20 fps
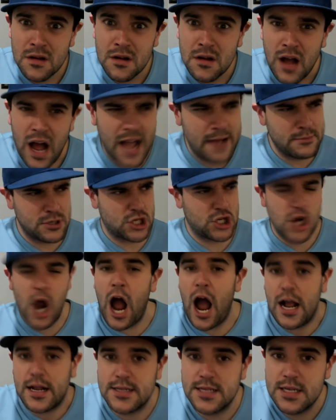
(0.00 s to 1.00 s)
I am
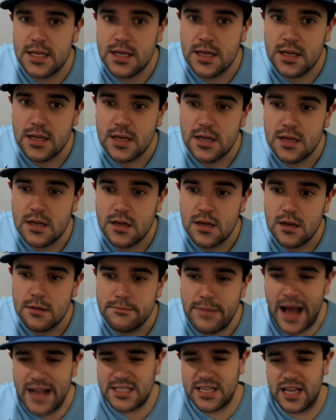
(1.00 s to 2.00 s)
shocked.
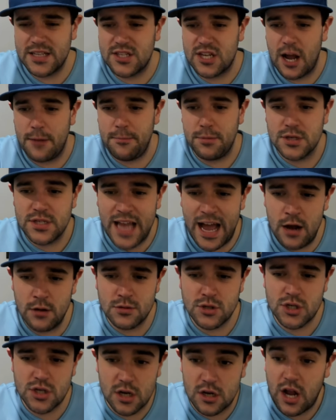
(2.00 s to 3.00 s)
Bats gets couples
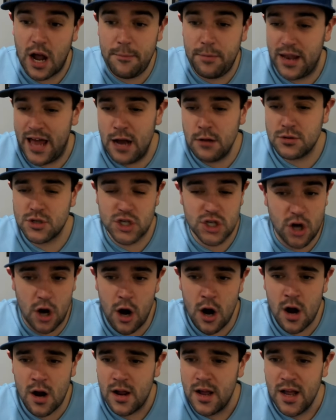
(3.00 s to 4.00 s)
out, couple out,
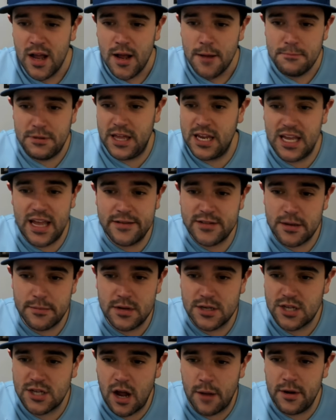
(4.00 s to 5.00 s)
sure, but then he gives up
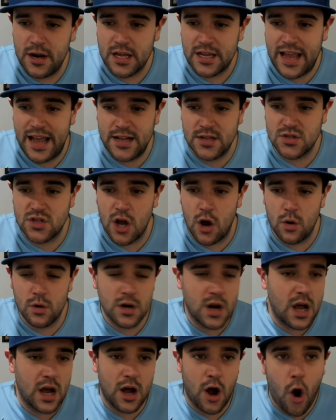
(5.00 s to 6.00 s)
a Dominic
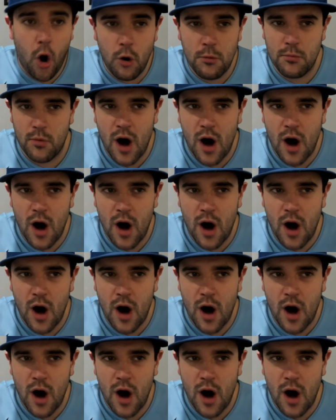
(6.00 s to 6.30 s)
Canzone a home